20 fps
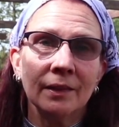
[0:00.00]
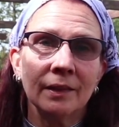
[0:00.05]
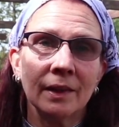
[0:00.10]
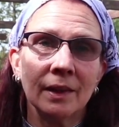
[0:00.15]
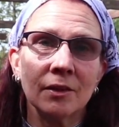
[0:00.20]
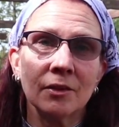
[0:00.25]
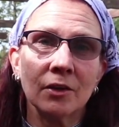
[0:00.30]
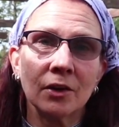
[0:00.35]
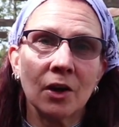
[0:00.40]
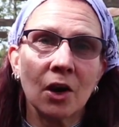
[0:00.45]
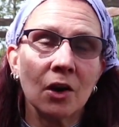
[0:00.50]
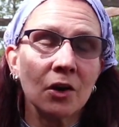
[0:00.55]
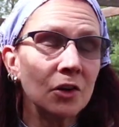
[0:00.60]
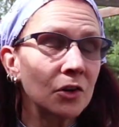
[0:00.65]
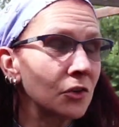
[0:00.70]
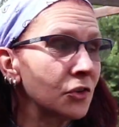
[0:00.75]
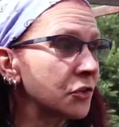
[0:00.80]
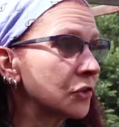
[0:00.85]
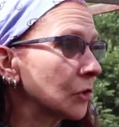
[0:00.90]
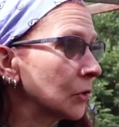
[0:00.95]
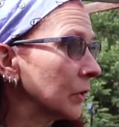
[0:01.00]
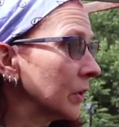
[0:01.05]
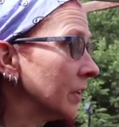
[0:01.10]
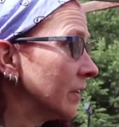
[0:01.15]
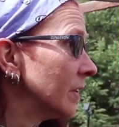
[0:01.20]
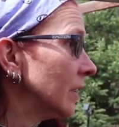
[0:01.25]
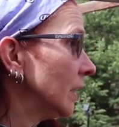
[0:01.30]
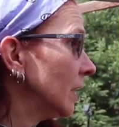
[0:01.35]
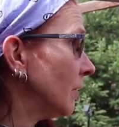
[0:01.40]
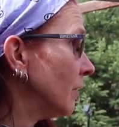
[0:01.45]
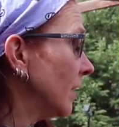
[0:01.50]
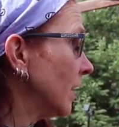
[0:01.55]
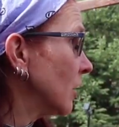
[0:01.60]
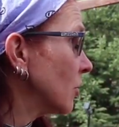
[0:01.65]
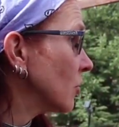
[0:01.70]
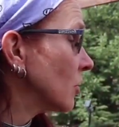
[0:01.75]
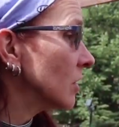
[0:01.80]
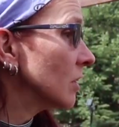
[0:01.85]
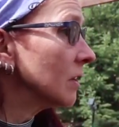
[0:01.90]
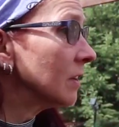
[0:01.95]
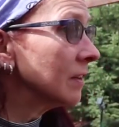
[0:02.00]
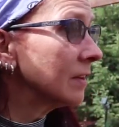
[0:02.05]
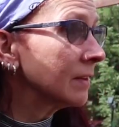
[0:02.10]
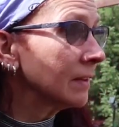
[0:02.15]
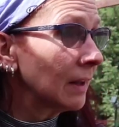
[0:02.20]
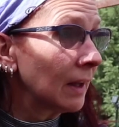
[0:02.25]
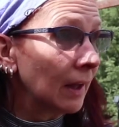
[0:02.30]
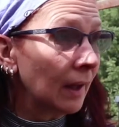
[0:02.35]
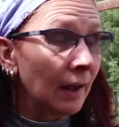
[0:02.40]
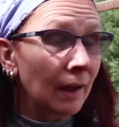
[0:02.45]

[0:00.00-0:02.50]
These are our stories and adventures.